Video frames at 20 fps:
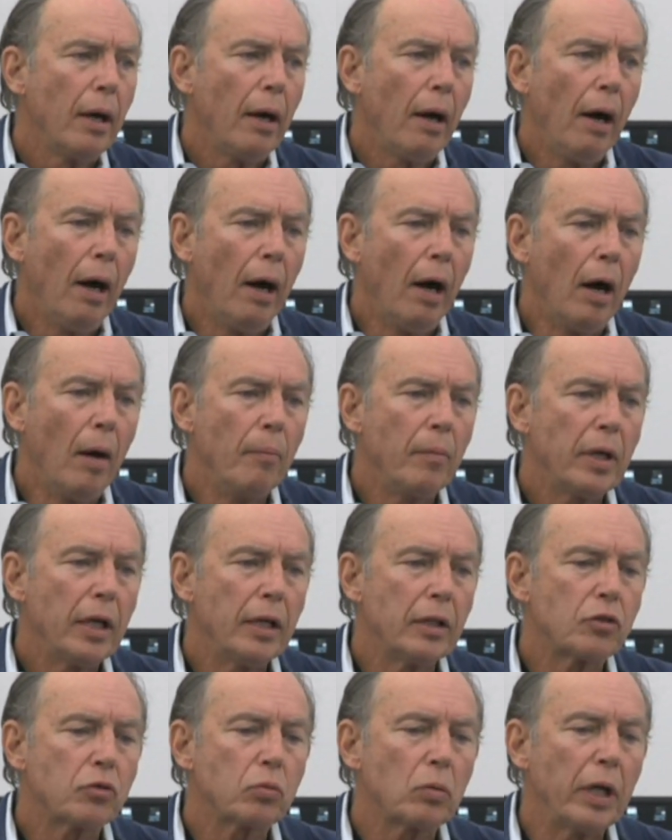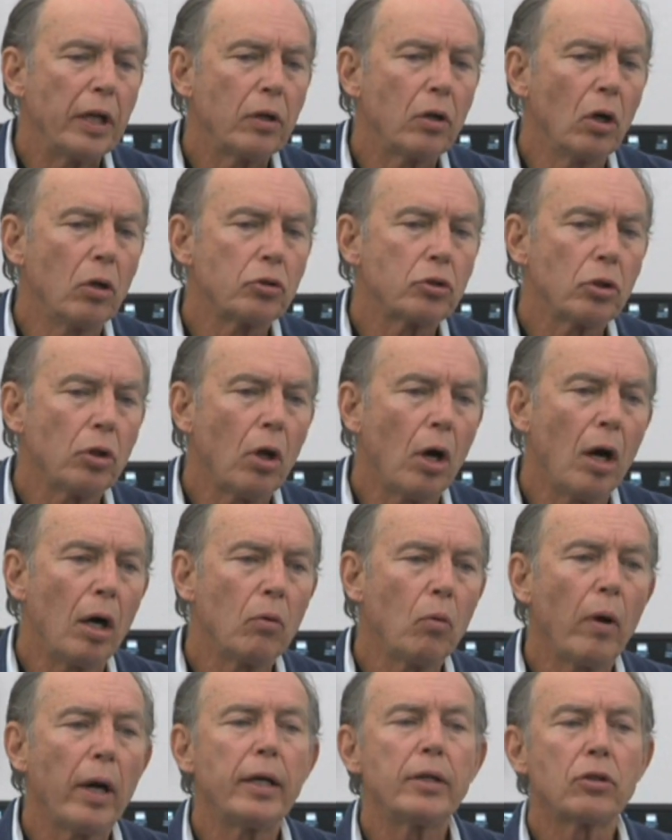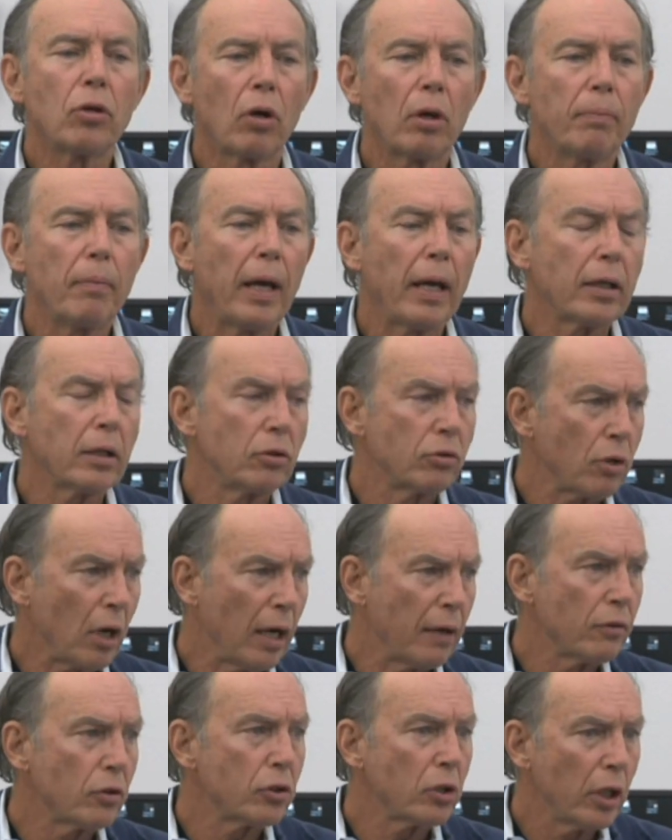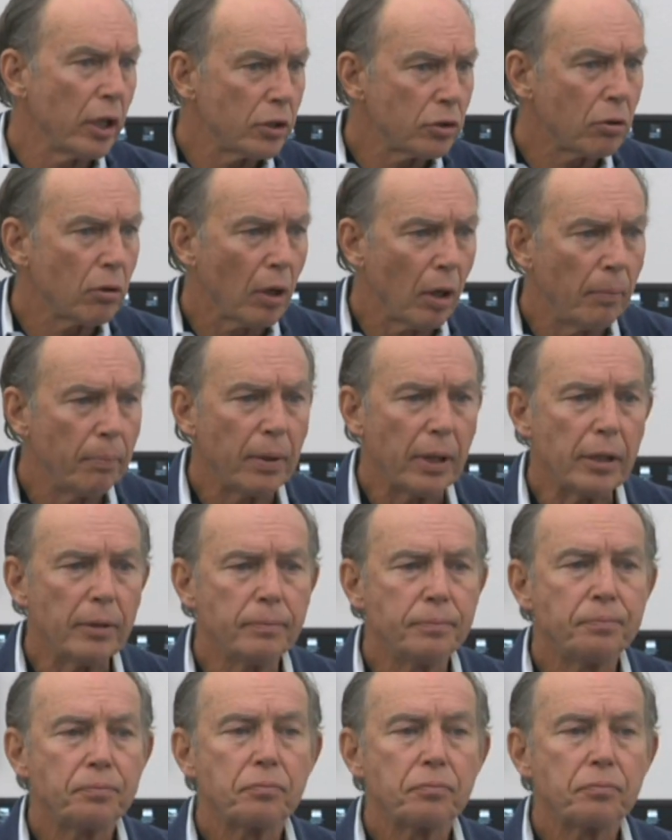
Um, it's, it goes a long way toward making drivers less grumpy.